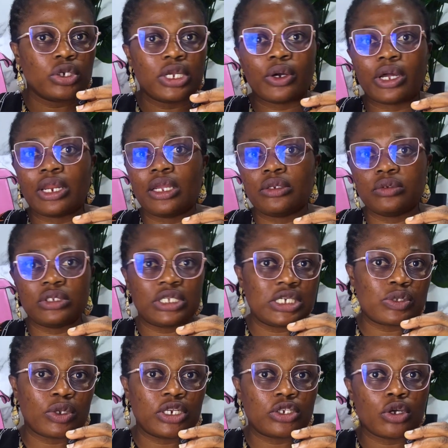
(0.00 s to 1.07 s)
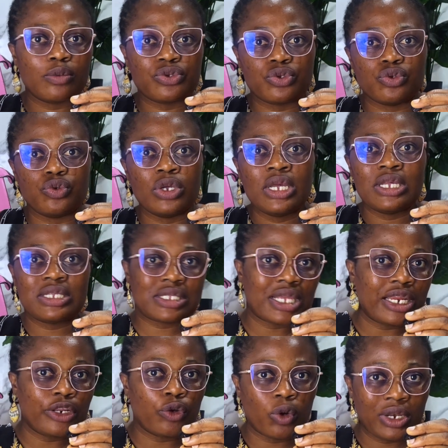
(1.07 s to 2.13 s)
How can I do this when it comes to
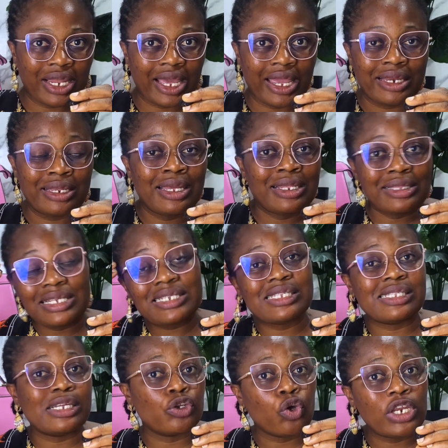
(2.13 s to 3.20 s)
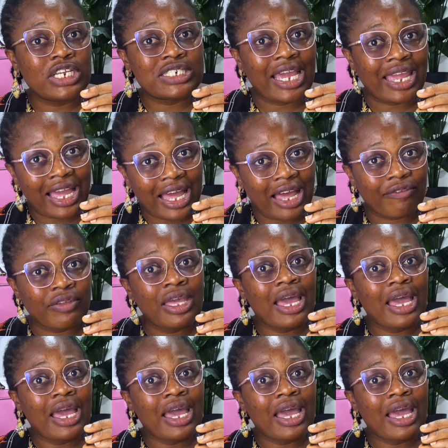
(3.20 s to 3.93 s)
selling online? This is the knowledge I have.